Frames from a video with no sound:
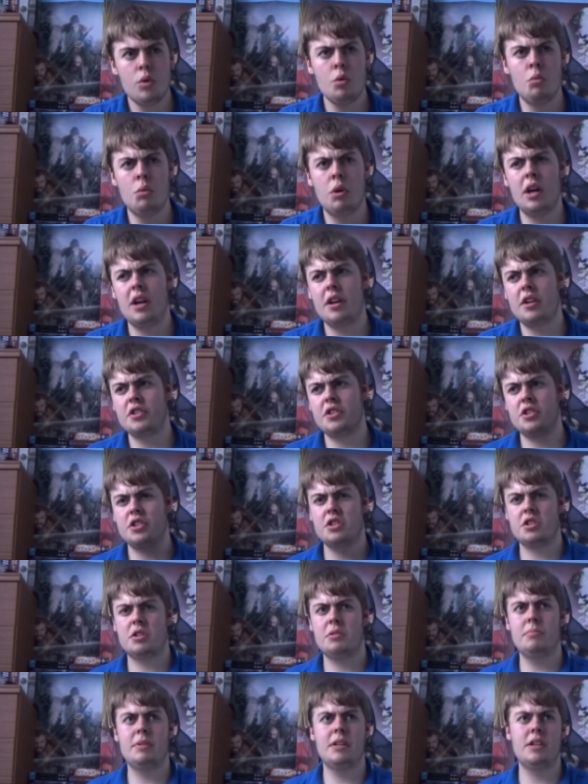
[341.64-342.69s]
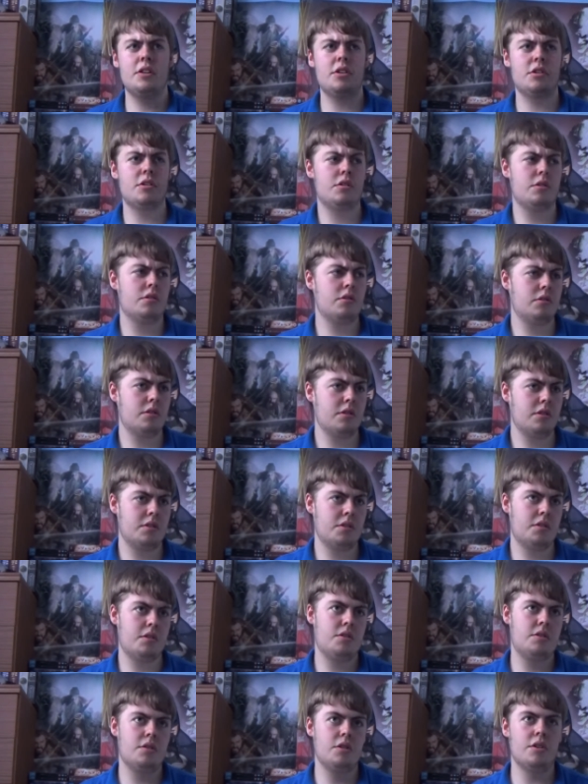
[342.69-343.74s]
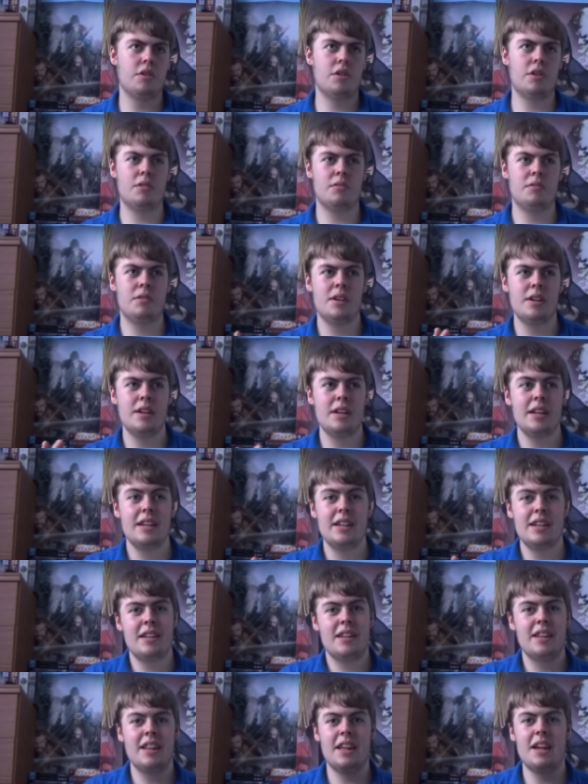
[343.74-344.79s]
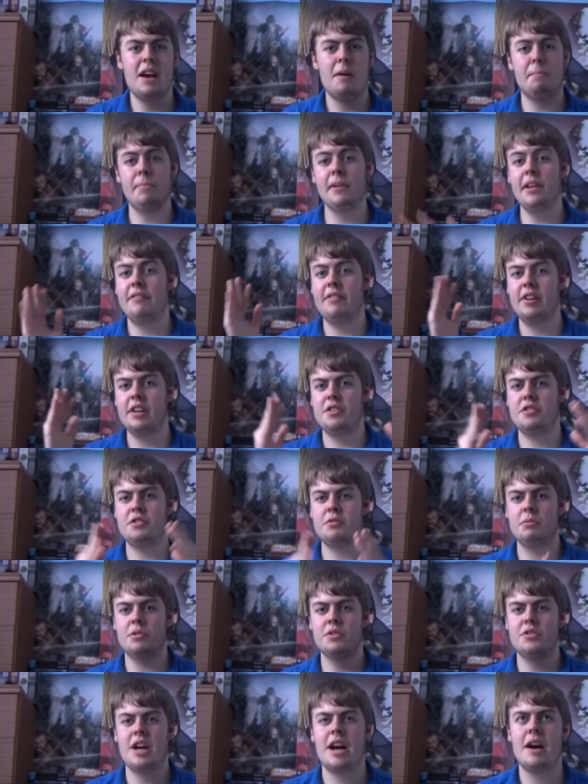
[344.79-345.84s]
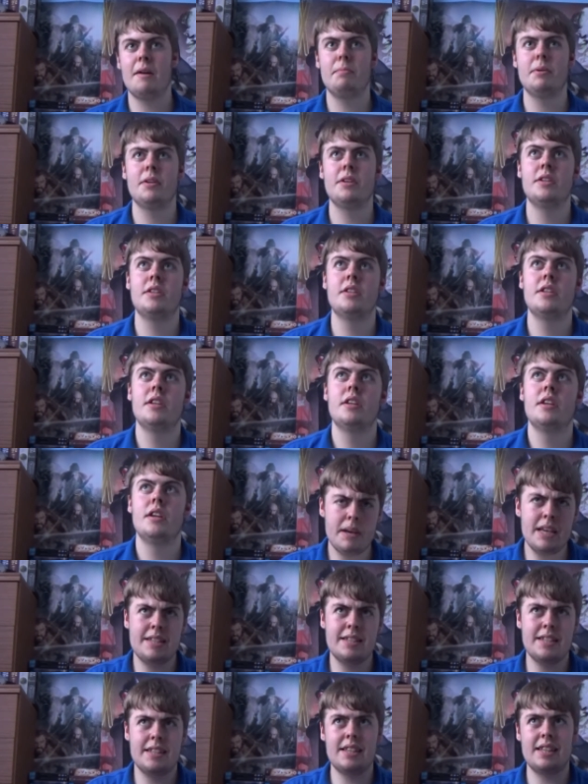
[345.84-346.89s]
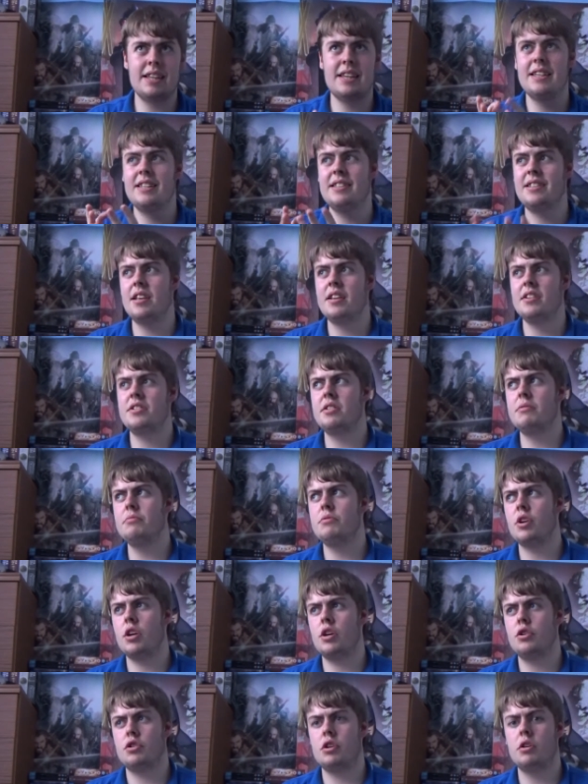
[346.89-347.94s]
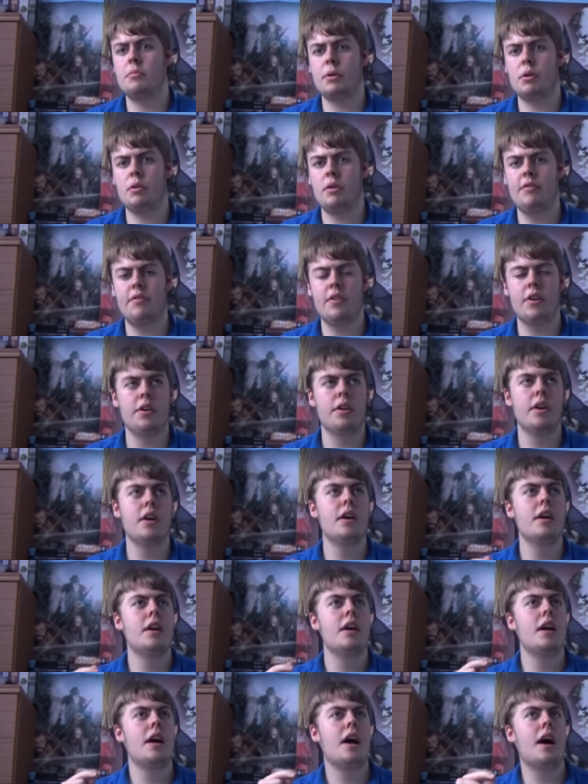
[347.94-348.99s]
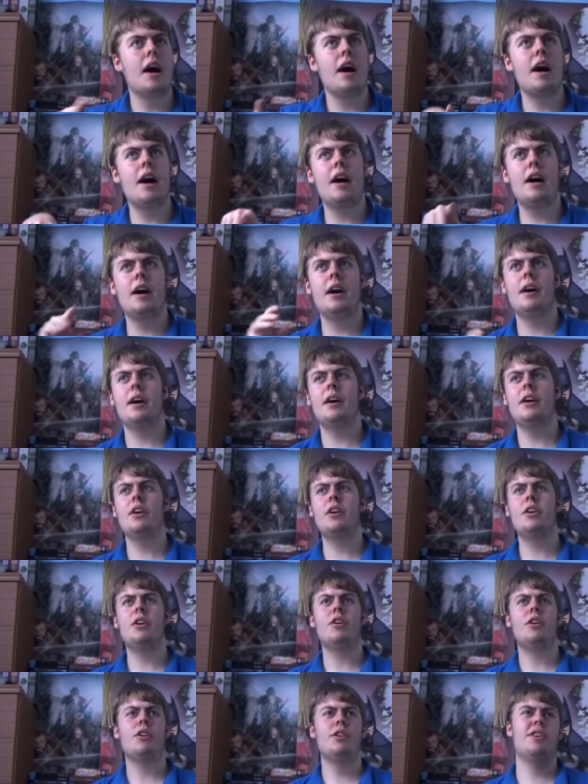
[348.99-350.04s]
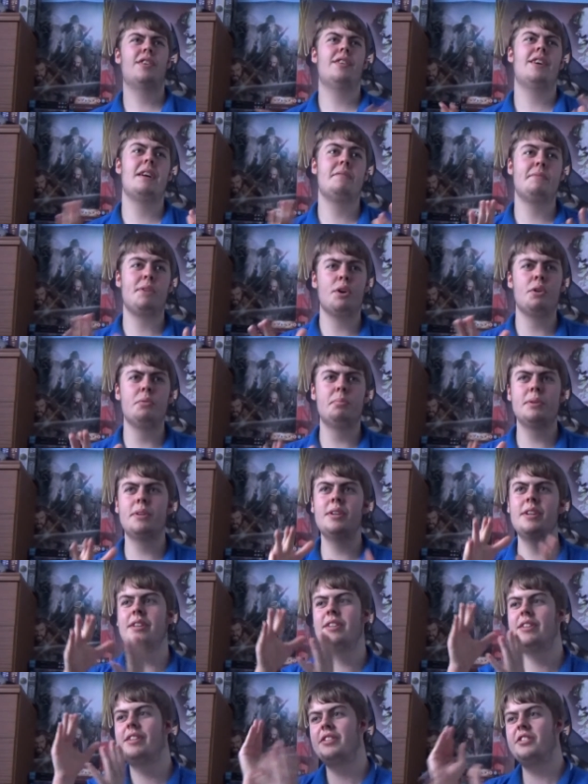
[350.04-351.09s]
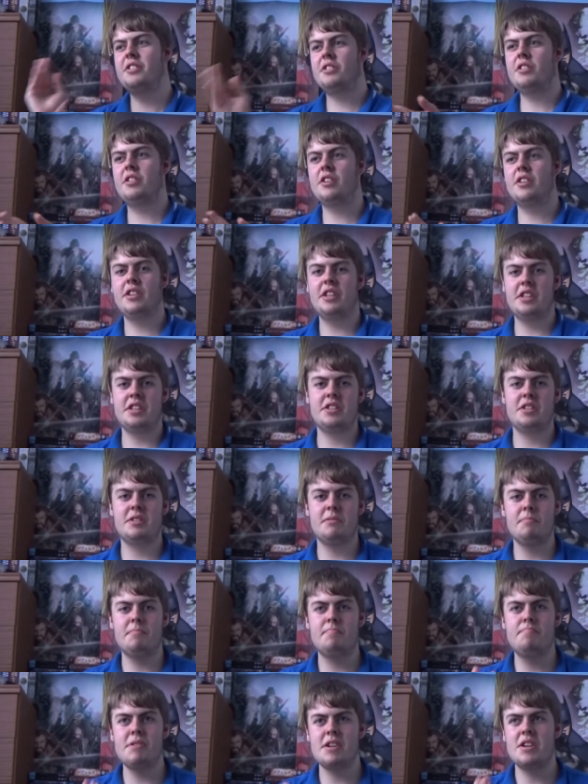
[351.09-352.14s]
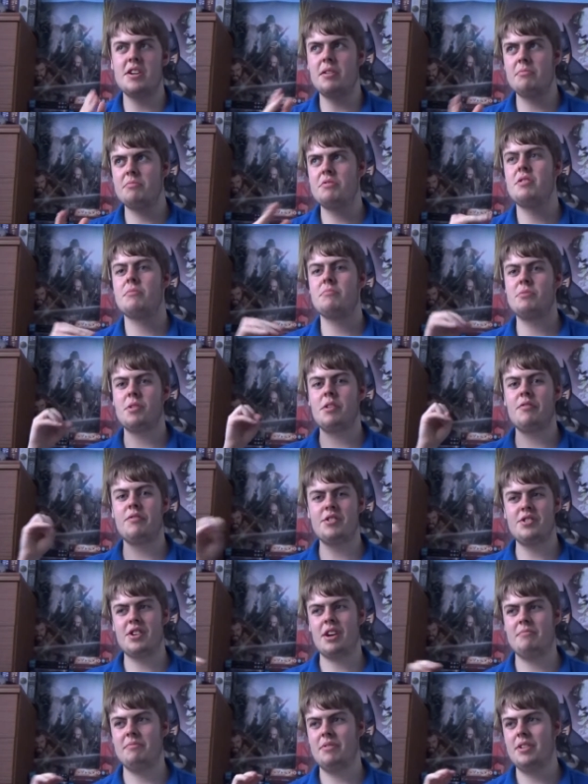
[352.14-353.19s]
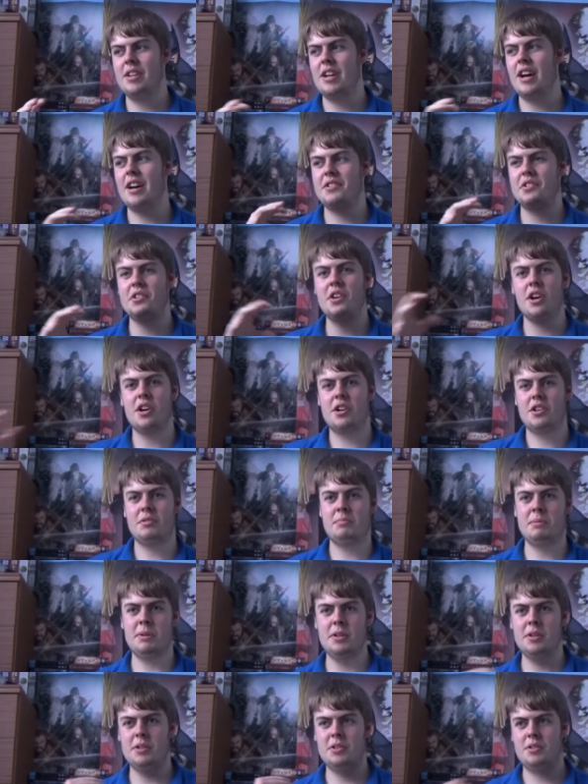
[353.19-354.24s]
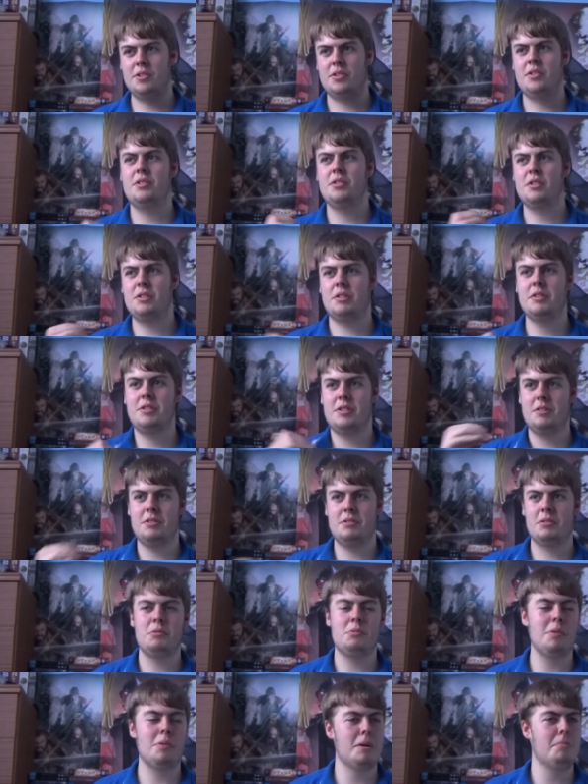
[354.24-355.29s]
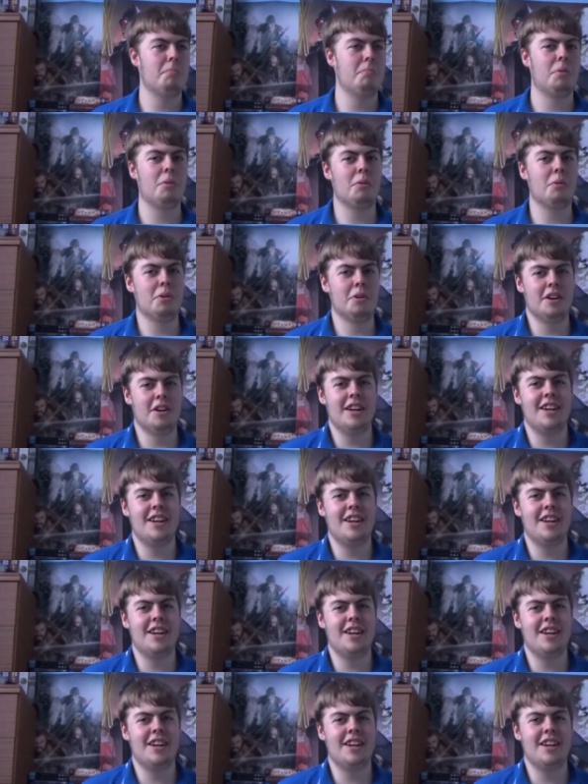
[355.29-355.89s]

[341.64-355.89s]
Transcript: whether it's just going to be Thor like oblivious to what's happened. Basically, it, seems like it's going to be quite fun. Uh, I'm hoping that they do at least bring up some stuff that's happened in Asgard because it's quite important.